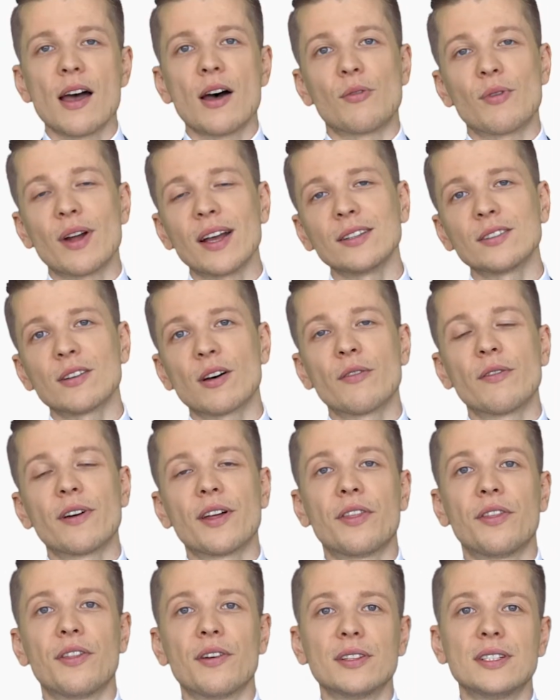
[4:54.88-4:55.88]
Rent of
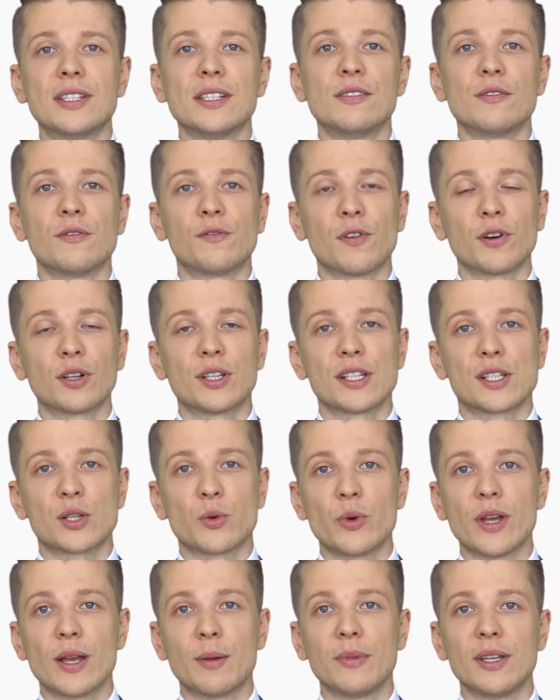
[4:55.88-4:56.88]
a 30 to 40
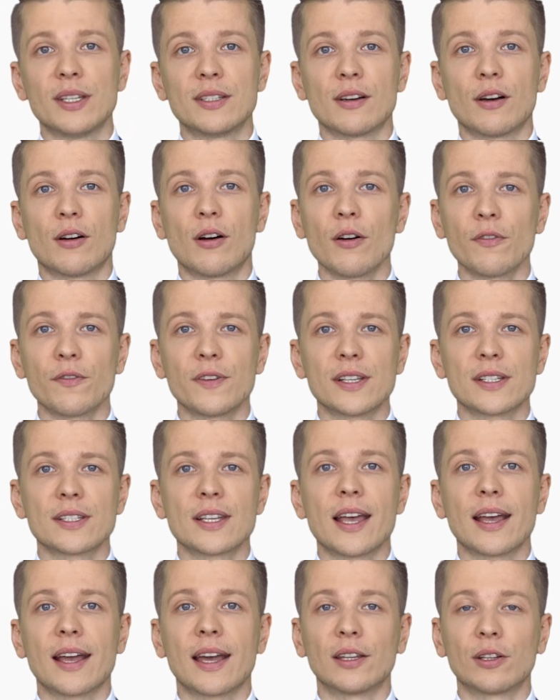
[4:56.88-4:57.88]
square meter
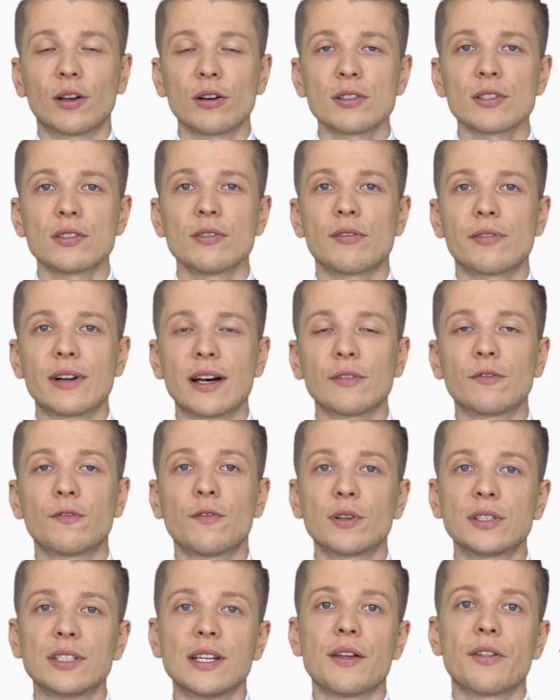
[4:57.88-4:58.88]
office can cost you around
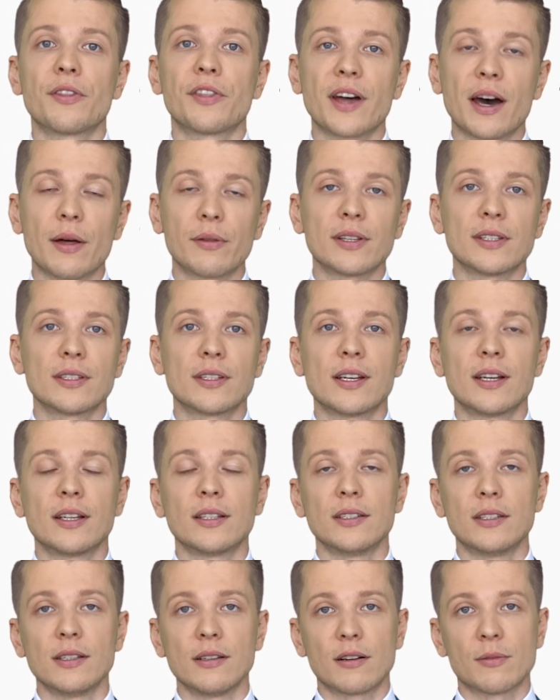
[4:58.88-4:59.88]
40,000
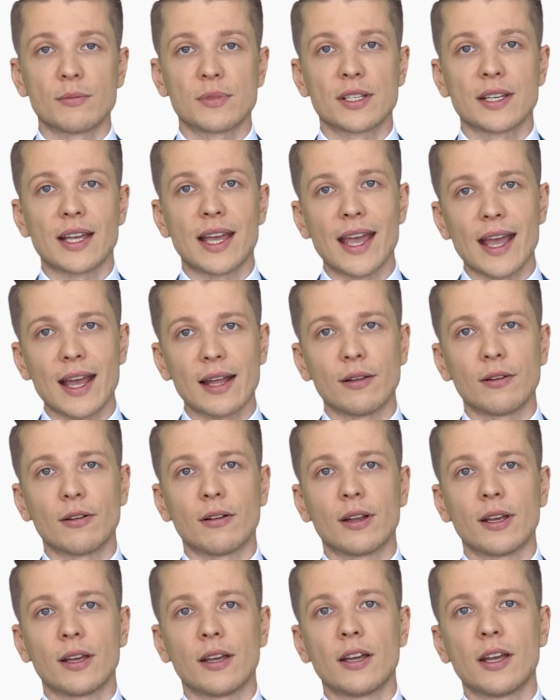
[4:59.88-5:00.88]
dirhams
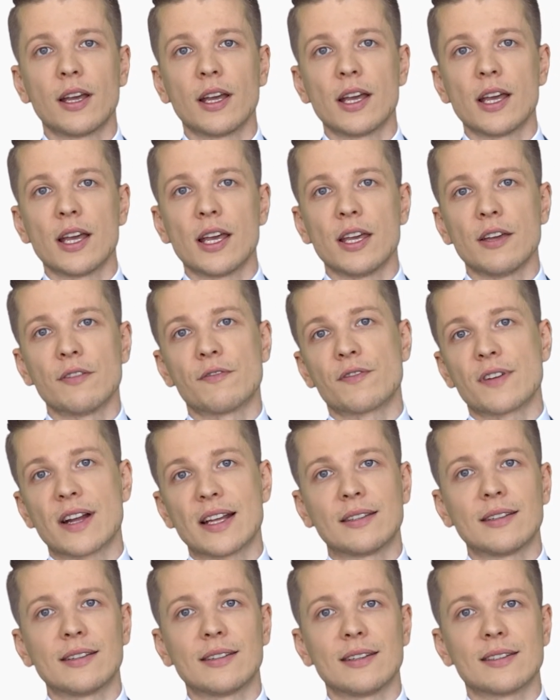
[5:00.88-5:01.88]
annually, if
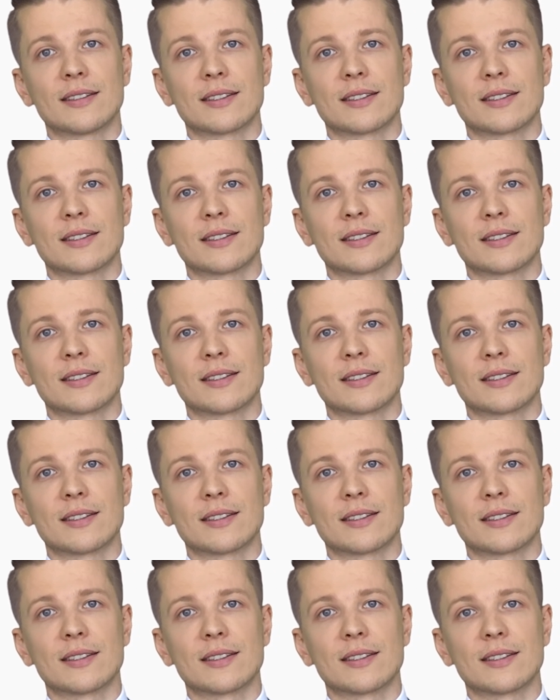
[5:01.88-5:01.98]
rented in